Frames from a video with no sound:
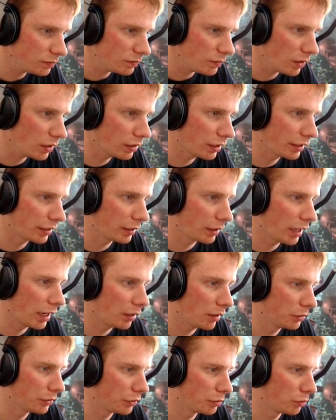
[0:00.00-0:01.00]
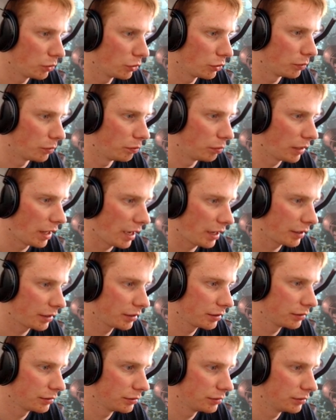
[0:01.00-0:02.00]
Like our one's more black,
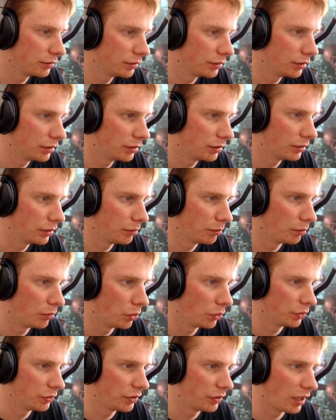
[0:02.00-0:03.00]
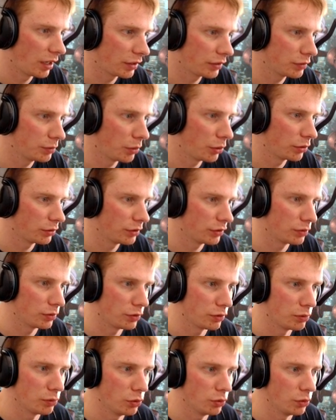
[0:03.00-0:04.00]
more dark smoke. This
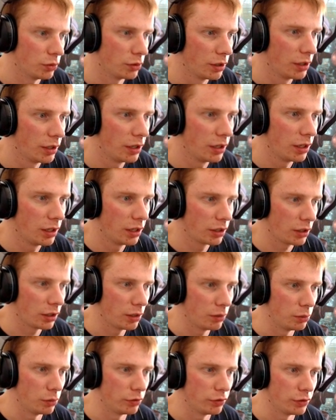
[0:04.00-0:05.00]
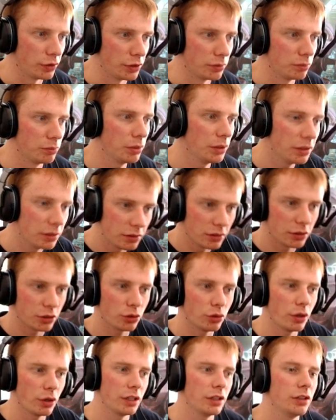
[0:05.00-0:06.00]
one's more kind of whiffling, but created